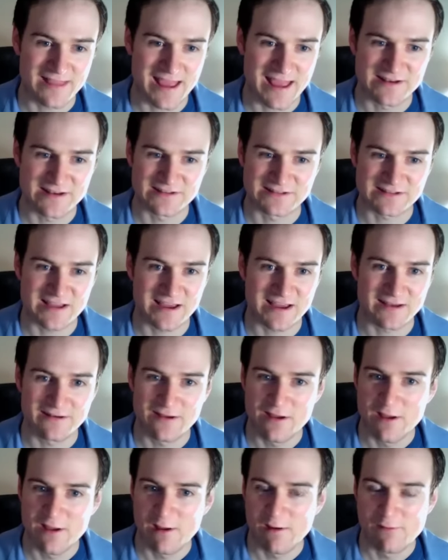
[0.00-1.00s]
had to sign
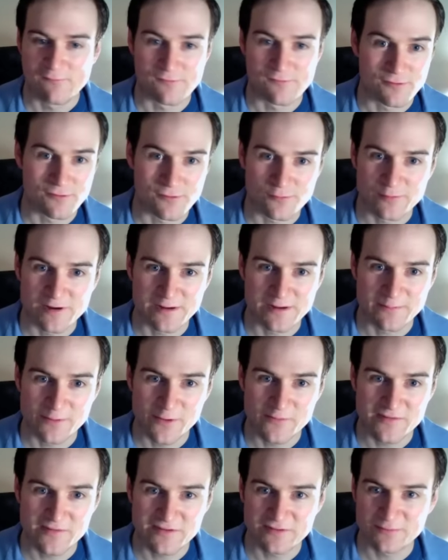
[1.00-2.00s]
for three
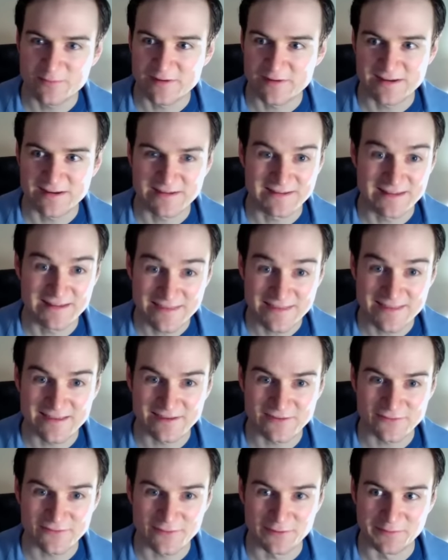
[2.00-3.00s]
movies when he did this
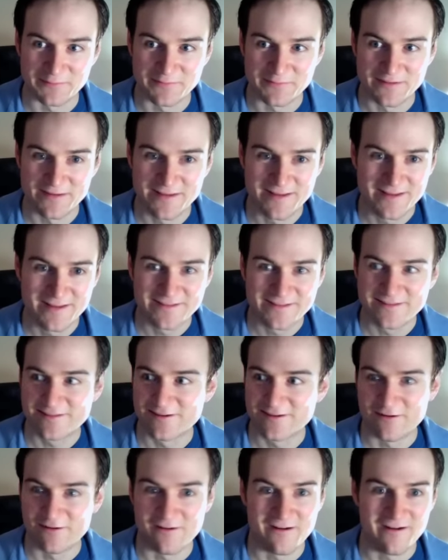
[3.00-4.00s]
film.
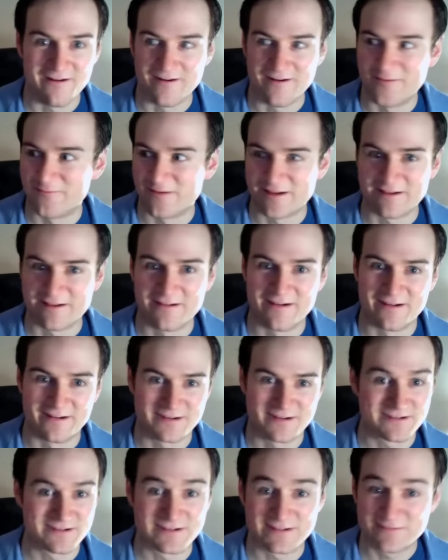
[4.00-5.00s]
So, oh my
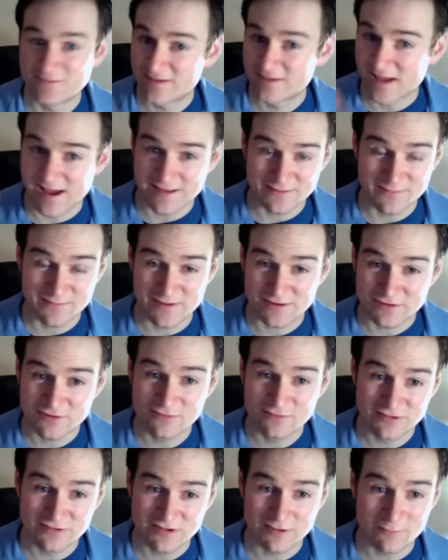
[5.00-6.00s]
gosh, guys, make two
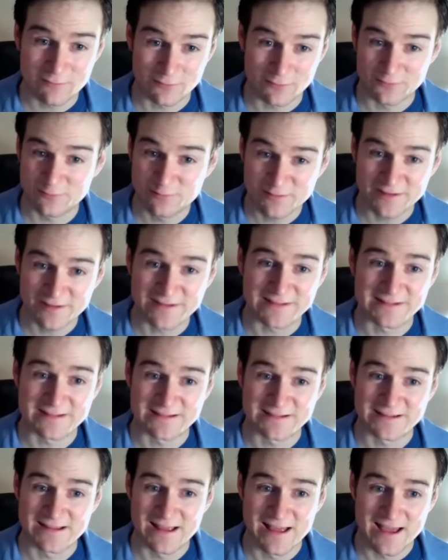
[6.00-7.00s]
sequels,
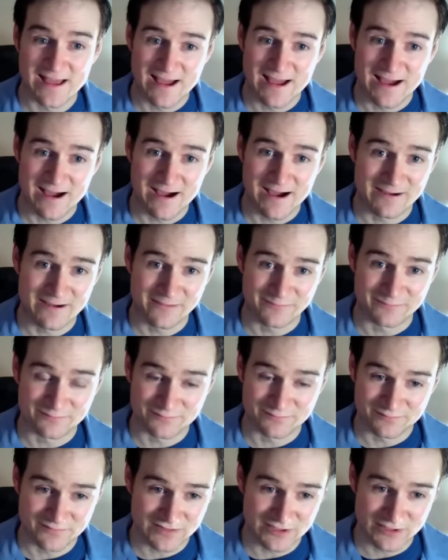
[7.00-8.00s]
please. Um,
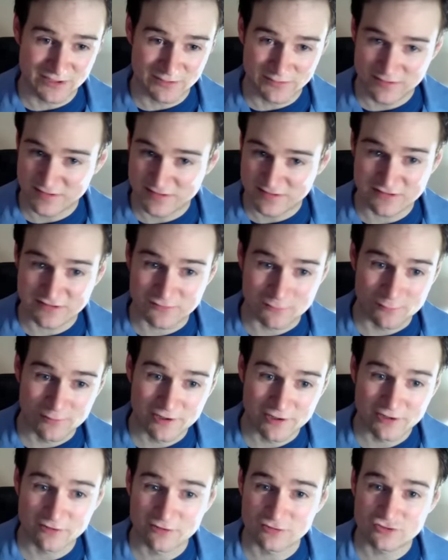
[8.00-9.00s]
you know, this is
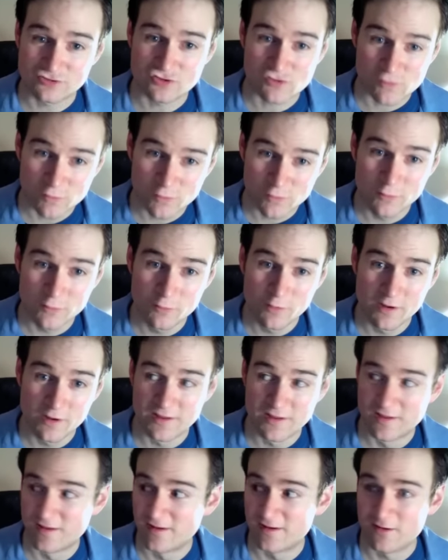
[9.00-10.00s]
real, true
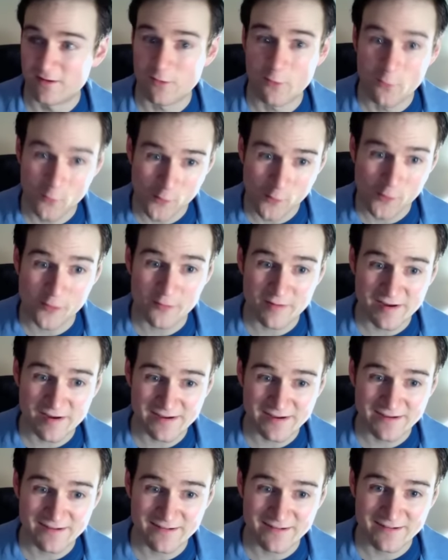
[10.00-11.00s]
horror right
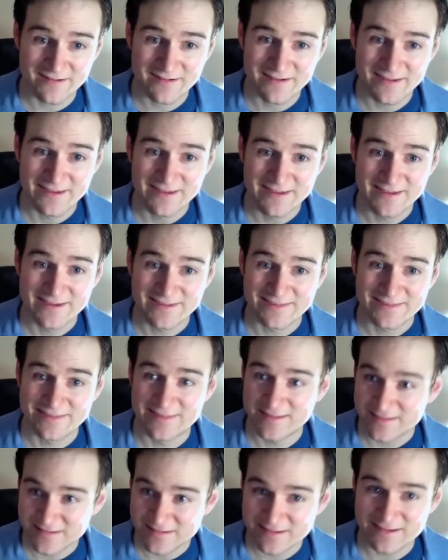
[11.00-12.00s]
here.
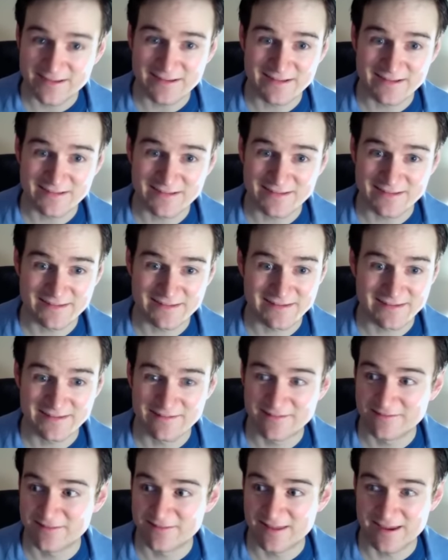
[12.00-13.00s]
This is, you
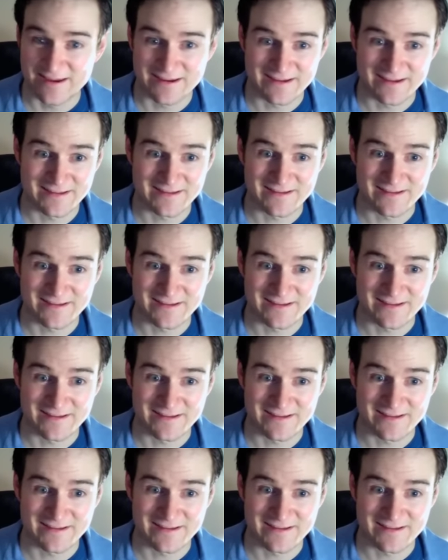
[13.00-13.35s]
know, like